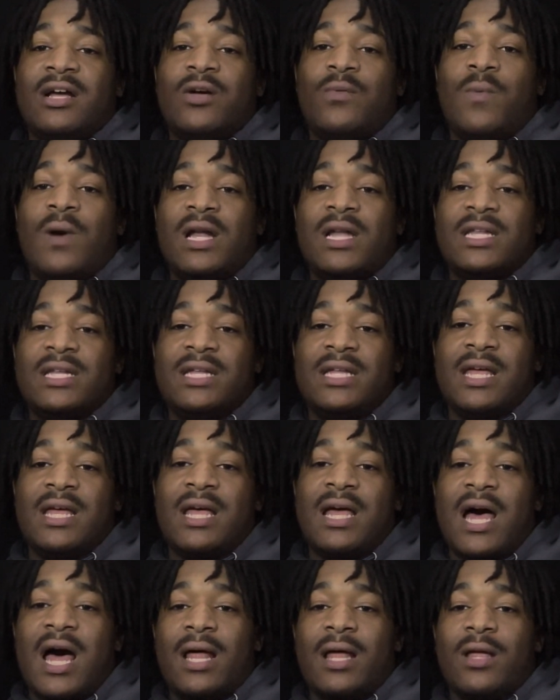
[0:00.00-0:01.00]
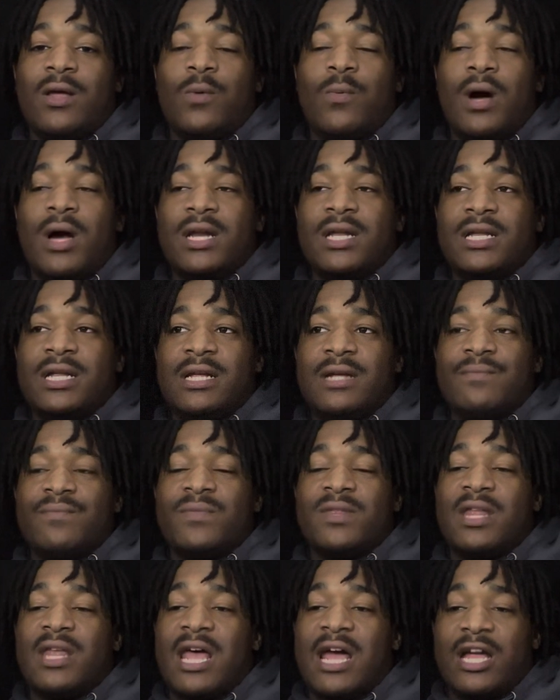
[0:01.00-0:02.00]
quality and quantity
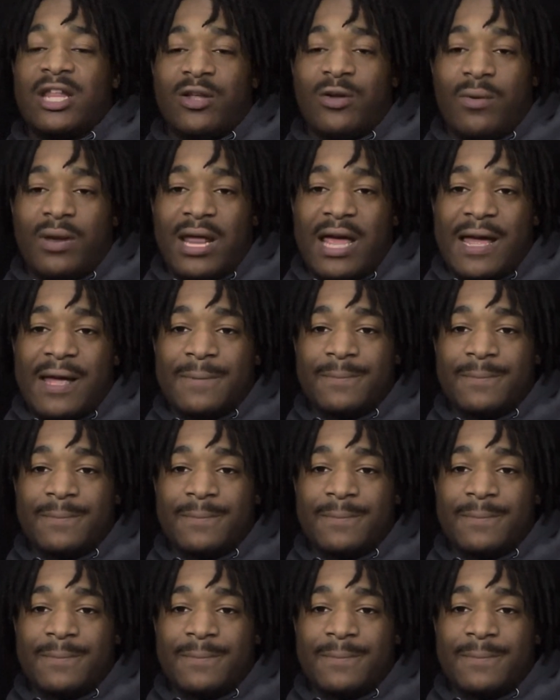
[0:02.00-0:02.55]
I can do it at.